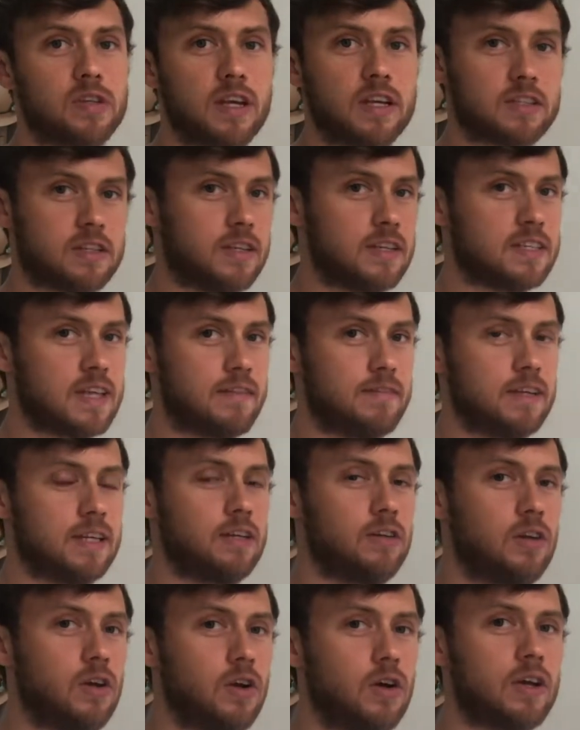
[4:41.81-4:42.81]
So let's have a little
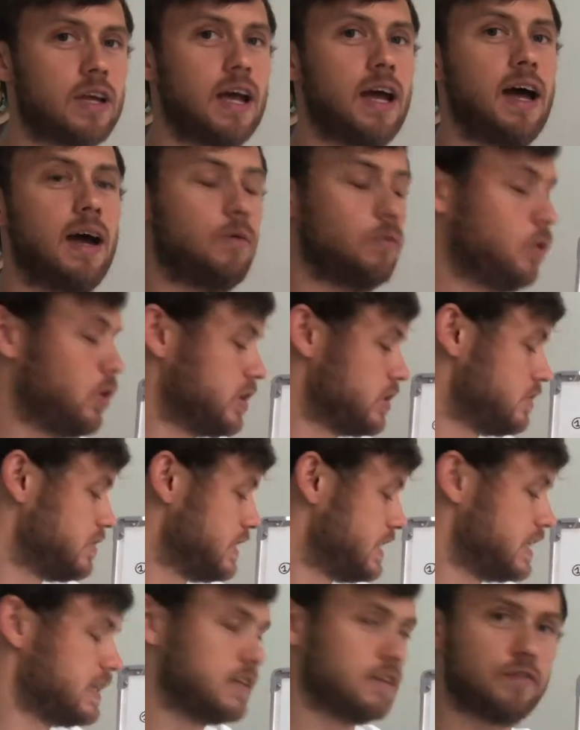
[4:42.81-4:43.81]
look at what you
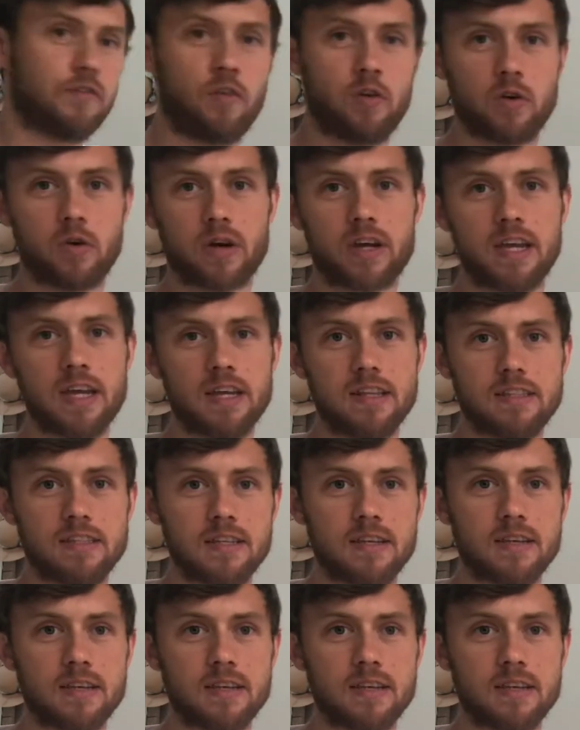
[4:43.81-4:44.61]
need for your kit.